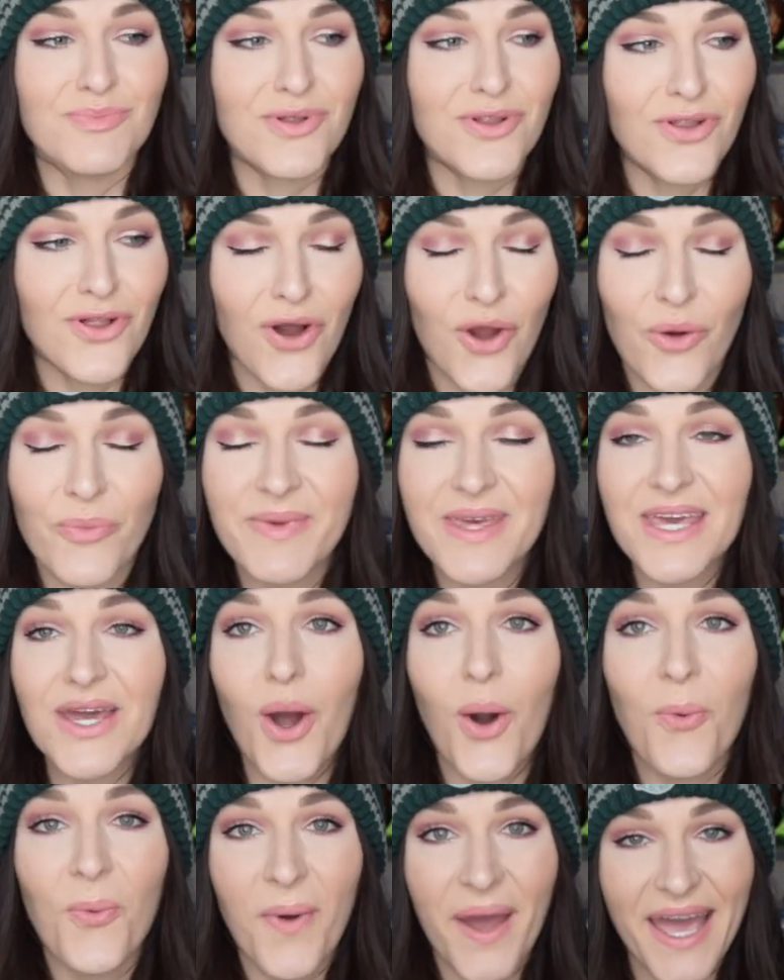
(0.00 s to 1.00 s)
blow me
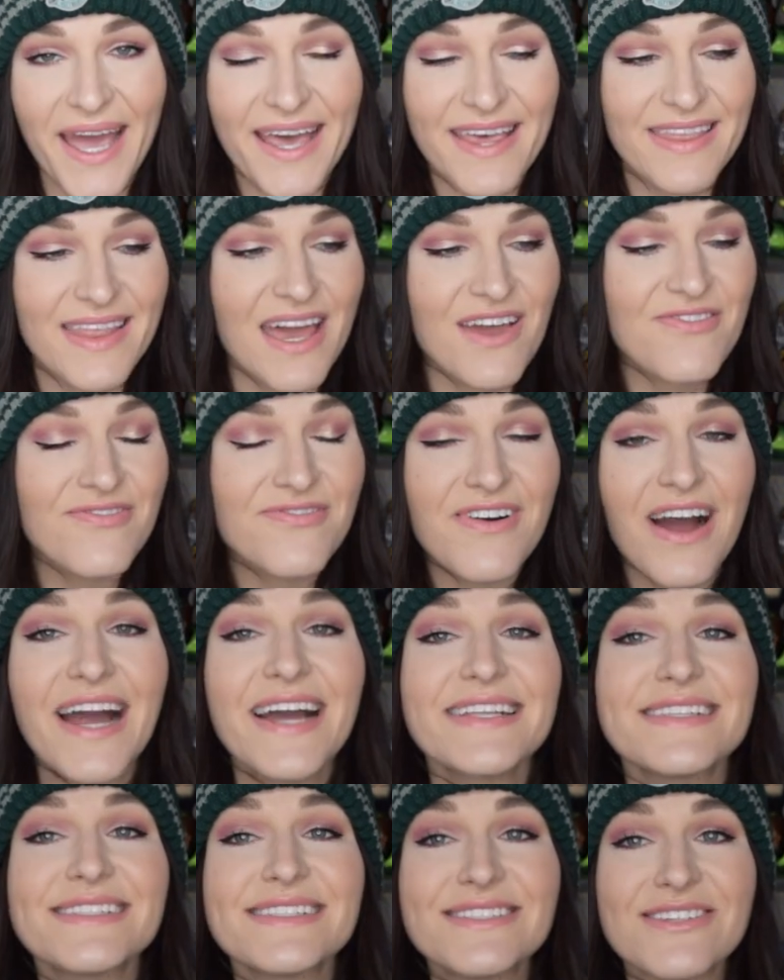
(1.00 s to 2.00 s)
away. They
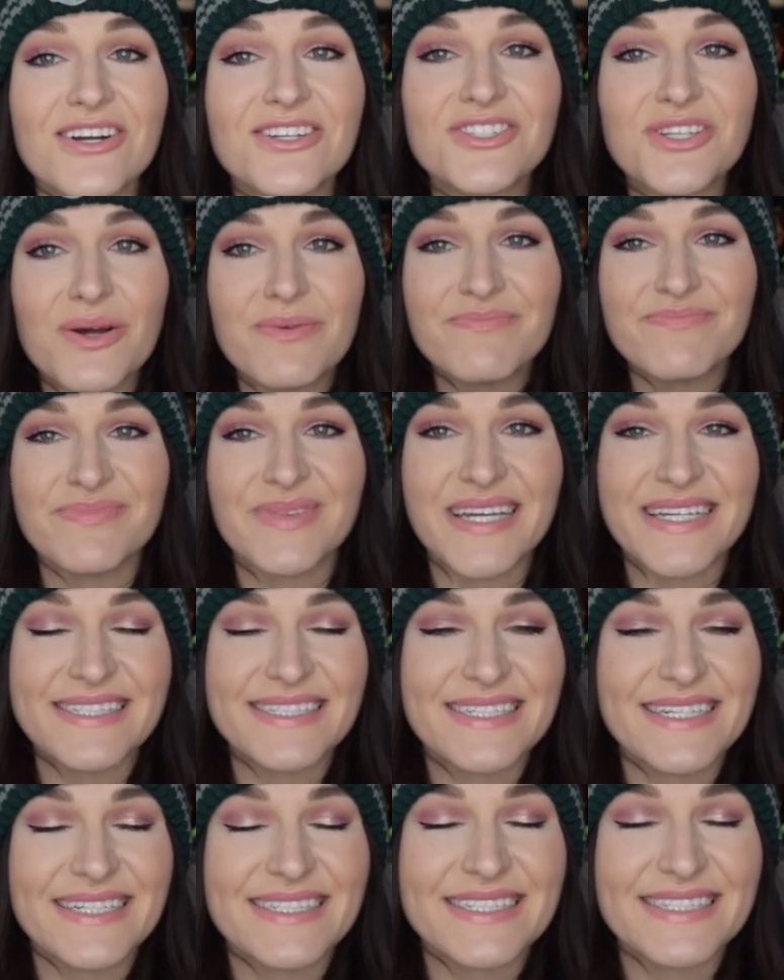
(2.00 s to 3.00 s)
find such
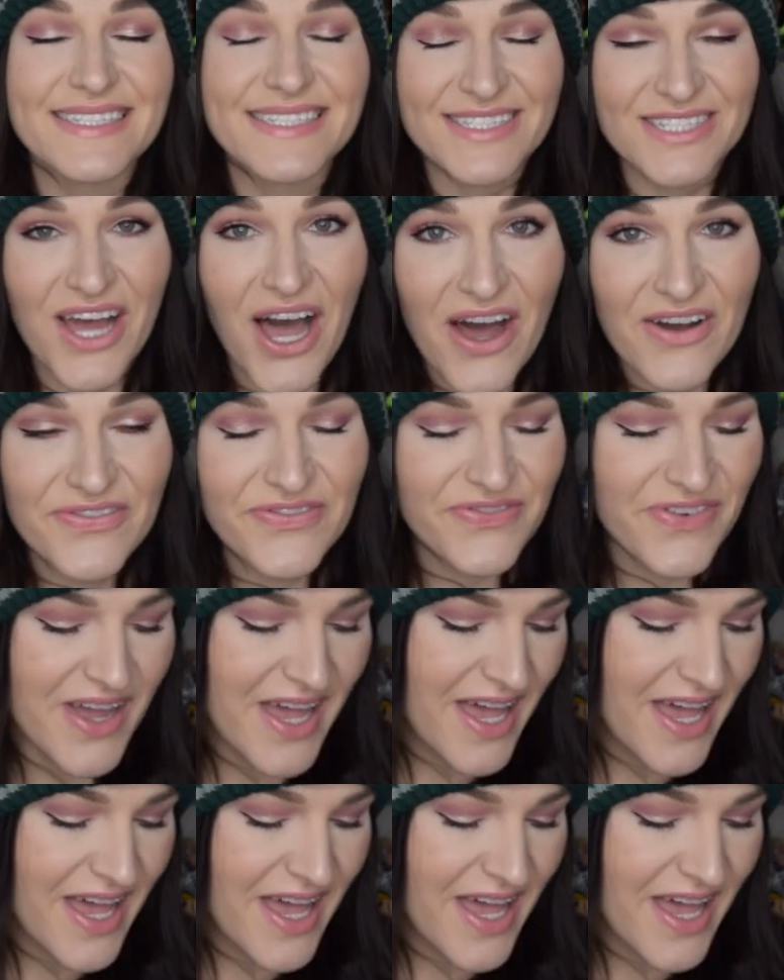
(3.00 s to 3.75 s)
amazing stuff.